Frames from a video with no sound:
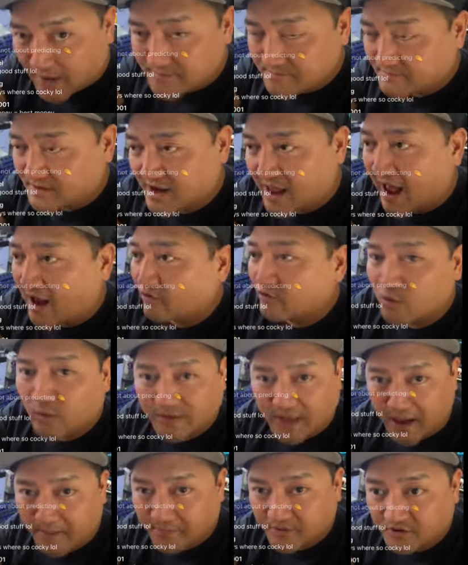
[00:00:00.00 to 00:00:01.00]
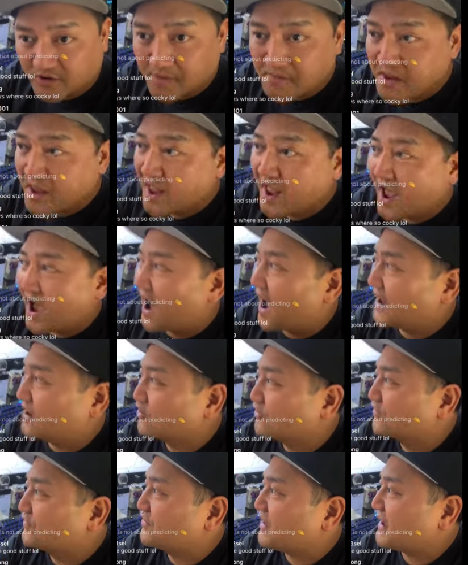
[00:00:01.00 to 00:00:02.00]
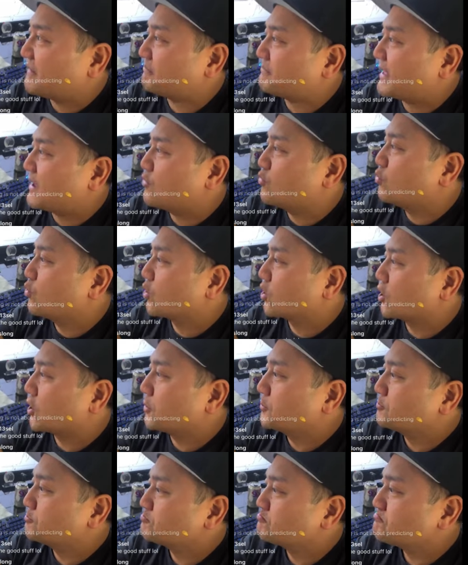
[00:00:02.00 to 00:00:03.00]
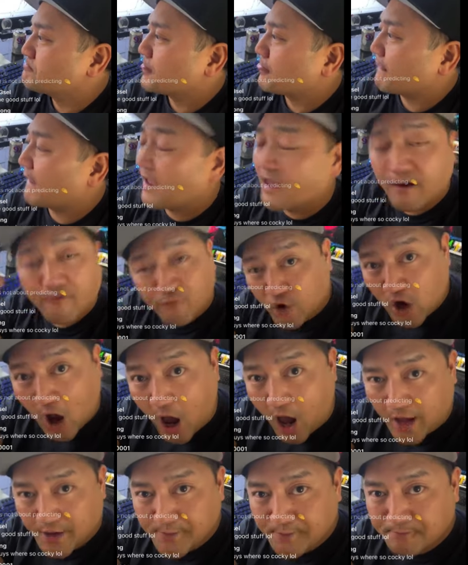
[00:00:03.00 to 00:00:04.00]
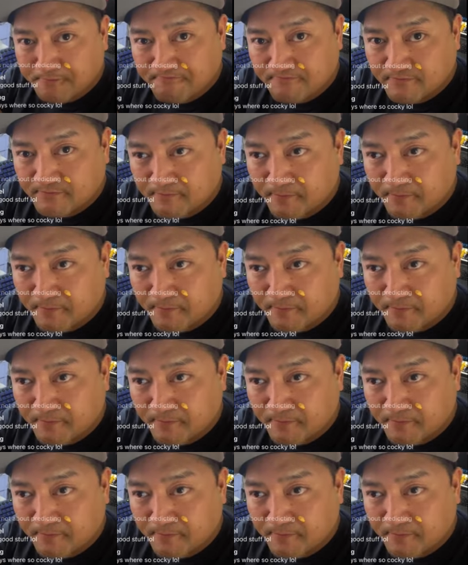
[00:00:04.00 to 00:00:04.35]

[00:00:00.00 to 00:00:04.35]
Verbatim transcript: caught, but I don't know what happened to them. I don't think they were ever caught